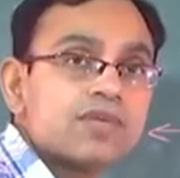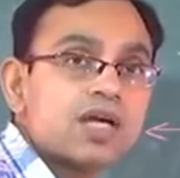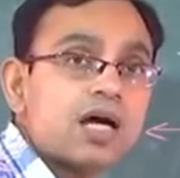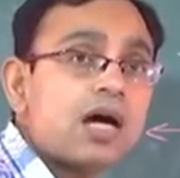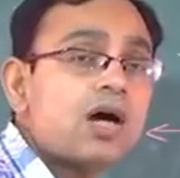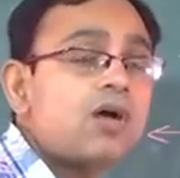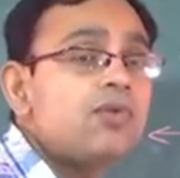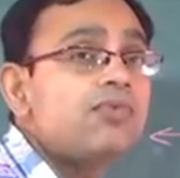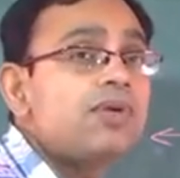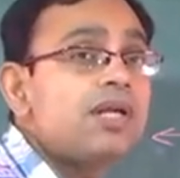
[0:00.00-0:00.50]

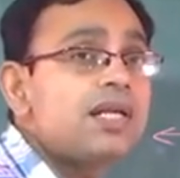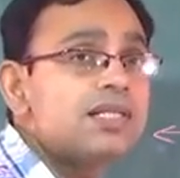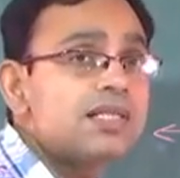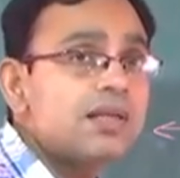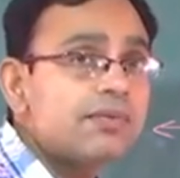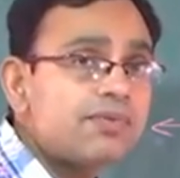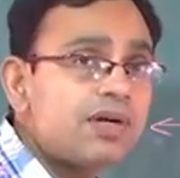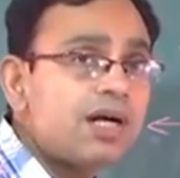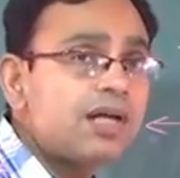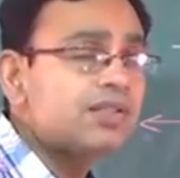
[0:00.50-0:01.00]
How V is
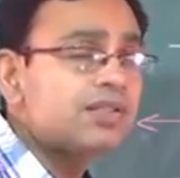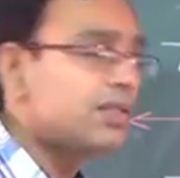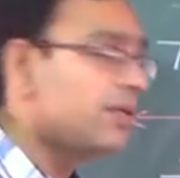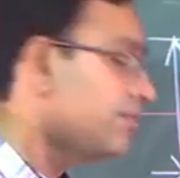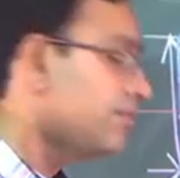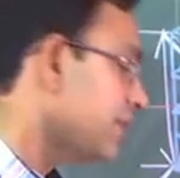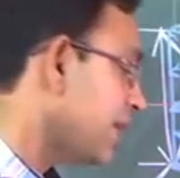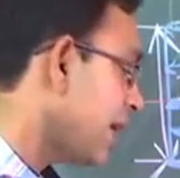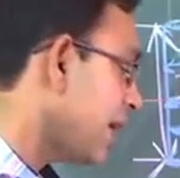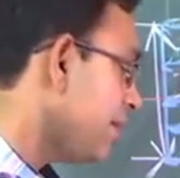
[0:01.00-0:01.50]
a function
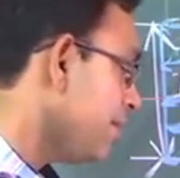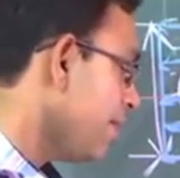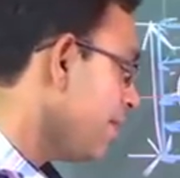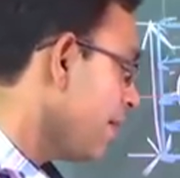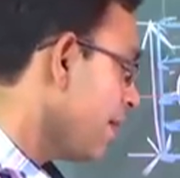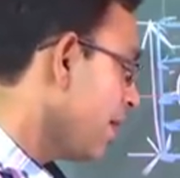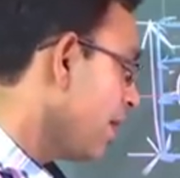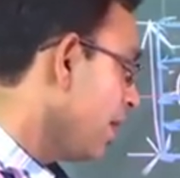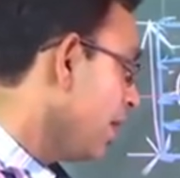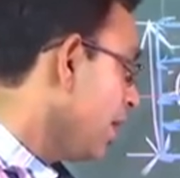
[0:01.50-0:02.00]
of time?
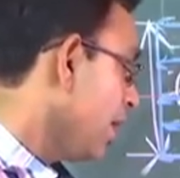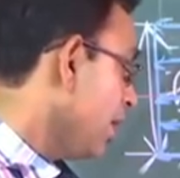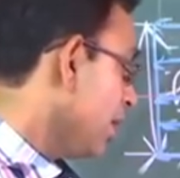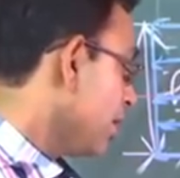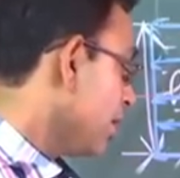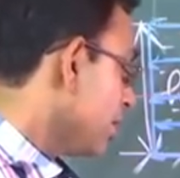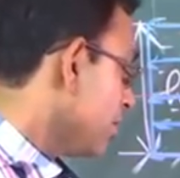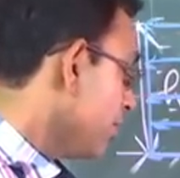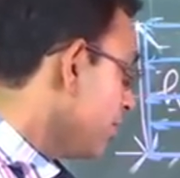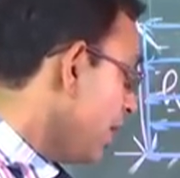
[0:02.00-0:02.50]

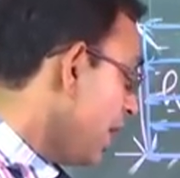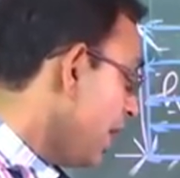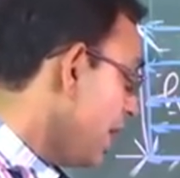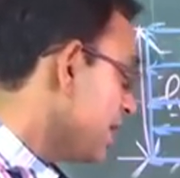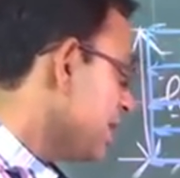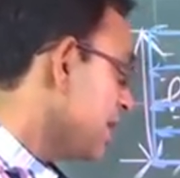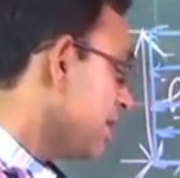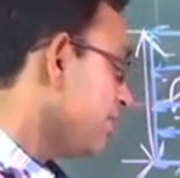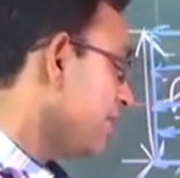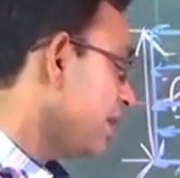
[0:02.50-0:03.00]
V
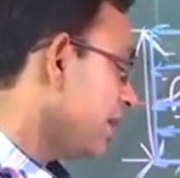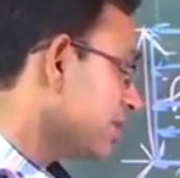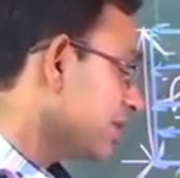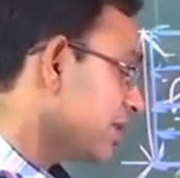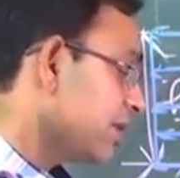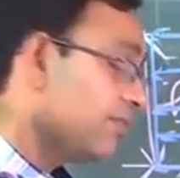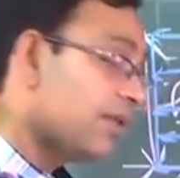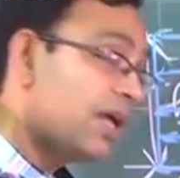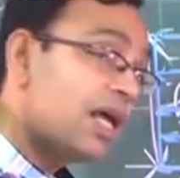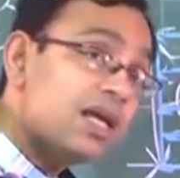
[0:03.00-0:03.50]
is a function
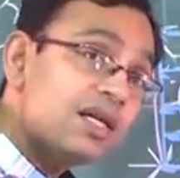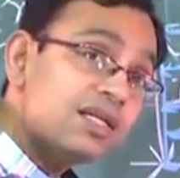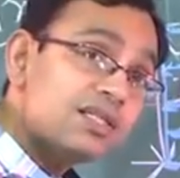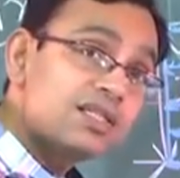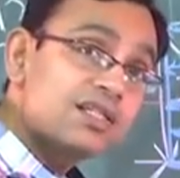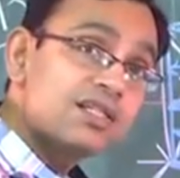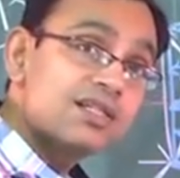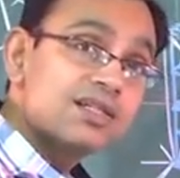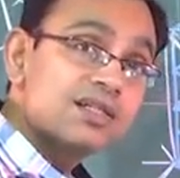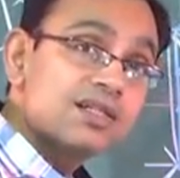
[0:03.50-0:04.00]
of
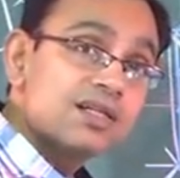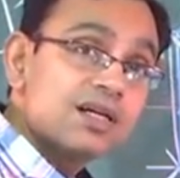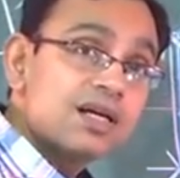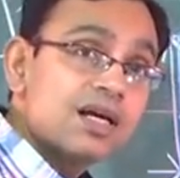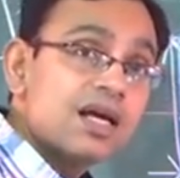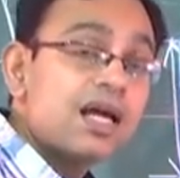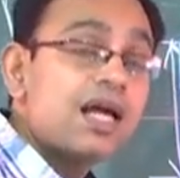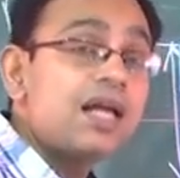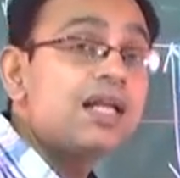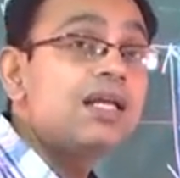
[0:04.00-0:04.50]
h
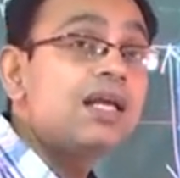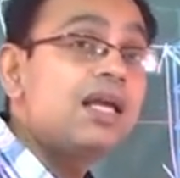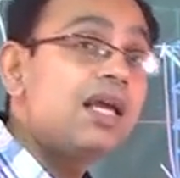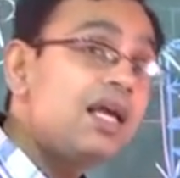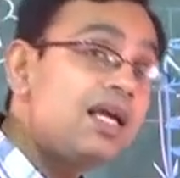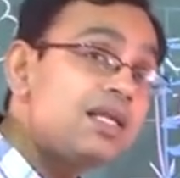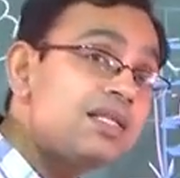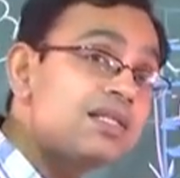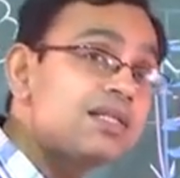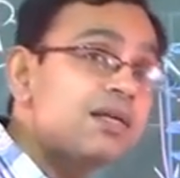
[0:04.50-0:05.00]
and
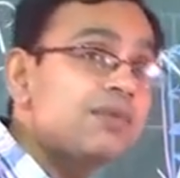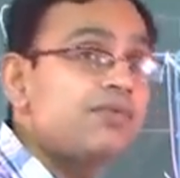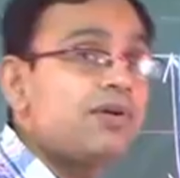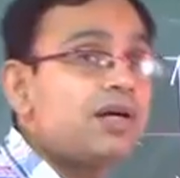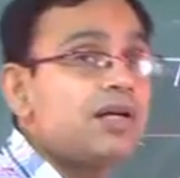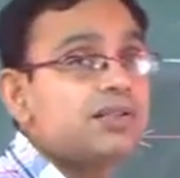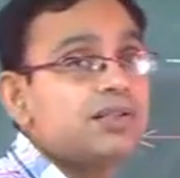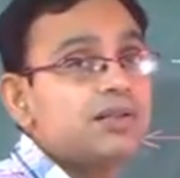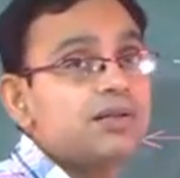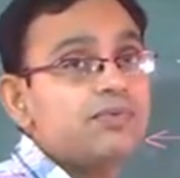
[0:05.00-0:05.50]
h is a
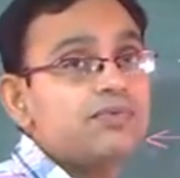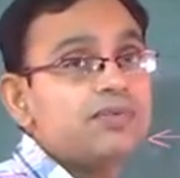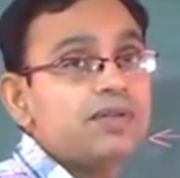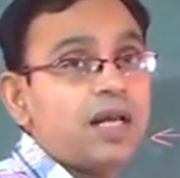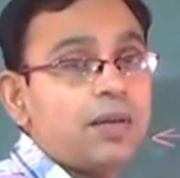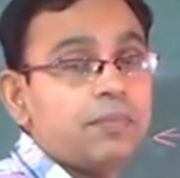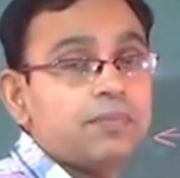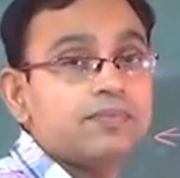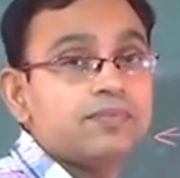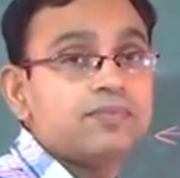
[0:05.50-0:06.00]
function of
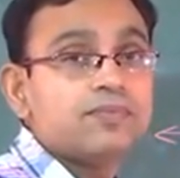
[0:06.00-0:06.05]
time.